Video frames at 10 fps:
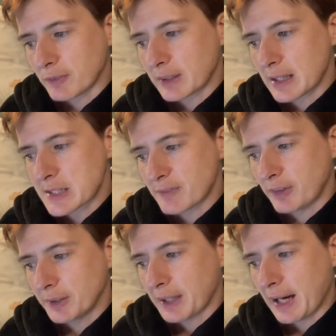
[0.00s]
I guess if
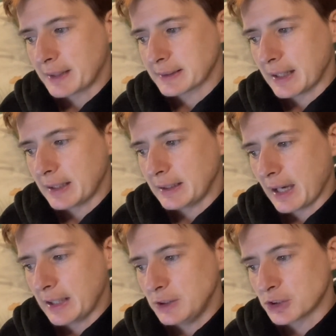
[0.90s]
I'd had a
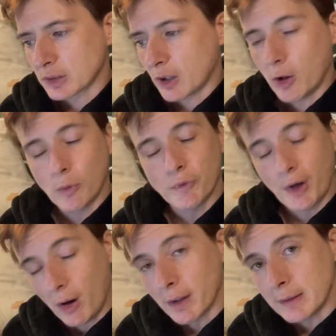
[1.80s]
agent the whole
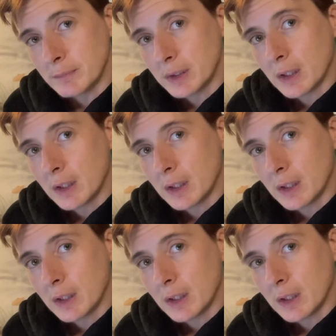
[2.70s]
time,